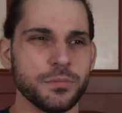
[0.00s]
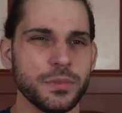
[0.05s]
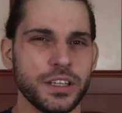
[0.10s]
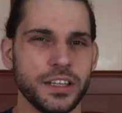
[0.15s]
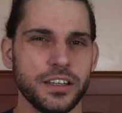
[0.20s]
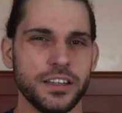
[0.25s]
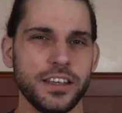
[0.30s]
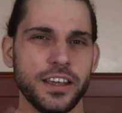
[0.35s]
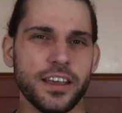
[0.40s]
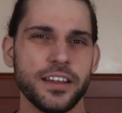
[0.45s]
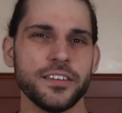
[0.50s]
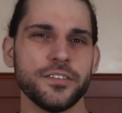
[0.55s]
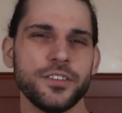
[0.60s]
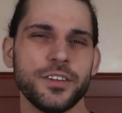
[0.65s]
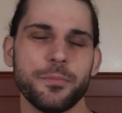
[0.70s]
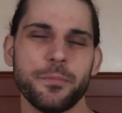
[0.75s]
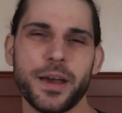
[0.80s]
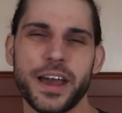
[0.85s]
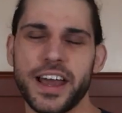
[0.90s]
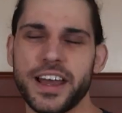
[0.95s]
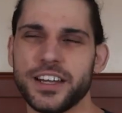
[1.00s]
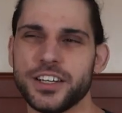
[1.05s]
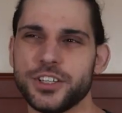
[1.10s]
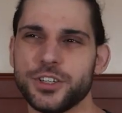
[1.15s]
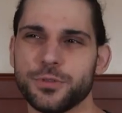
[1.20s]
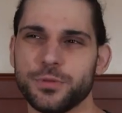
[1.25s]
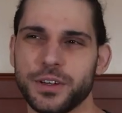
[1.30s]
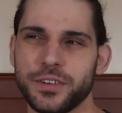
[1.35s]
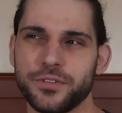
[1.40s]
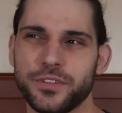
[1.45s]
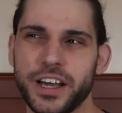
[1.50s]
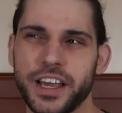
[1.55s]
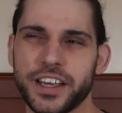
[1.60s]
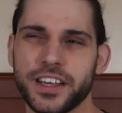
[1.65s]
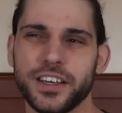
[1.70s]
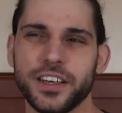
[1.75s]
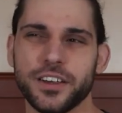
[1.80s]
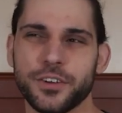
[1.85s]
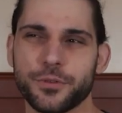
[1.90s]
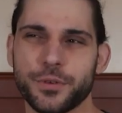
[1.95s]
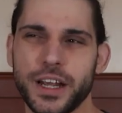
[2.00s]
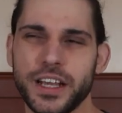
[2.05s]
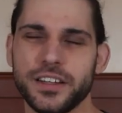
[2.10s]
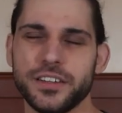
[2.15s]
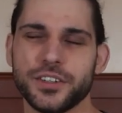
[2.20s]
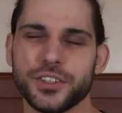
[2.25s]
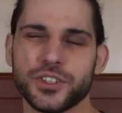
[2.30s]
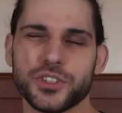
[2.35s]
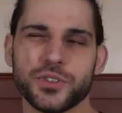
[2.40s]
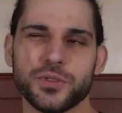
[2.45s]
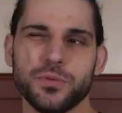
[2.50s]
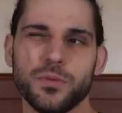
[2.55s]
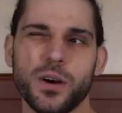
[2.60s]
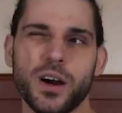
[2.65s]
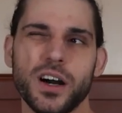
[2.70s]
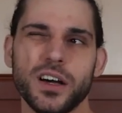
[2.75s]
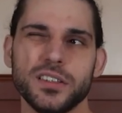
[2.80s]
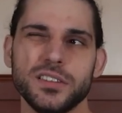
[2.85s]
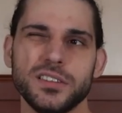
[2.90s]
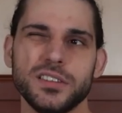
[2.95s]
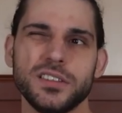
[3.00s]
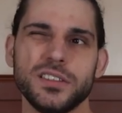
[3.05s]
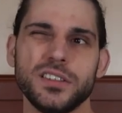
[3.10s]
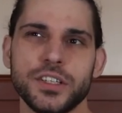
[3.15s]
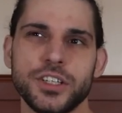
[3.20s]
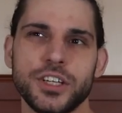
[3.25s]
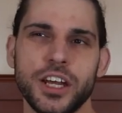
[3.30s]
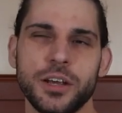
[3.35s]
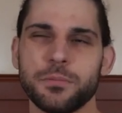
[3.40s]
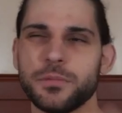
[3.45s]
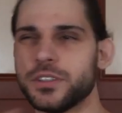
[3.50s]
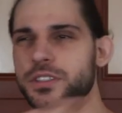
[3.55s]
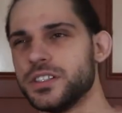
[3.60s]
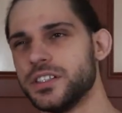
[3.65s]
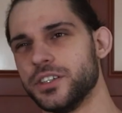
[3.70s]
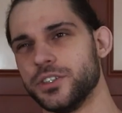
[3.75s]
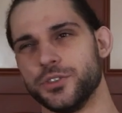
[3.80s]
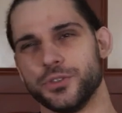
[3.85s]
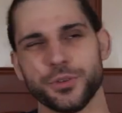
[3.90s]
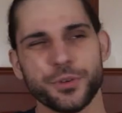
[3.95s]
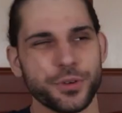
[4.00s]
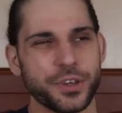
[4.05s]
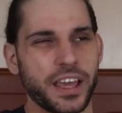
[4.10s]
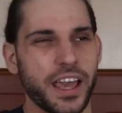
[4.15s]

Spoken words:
But at the end of the match, when Viking Raiders won, Sheamus and Drew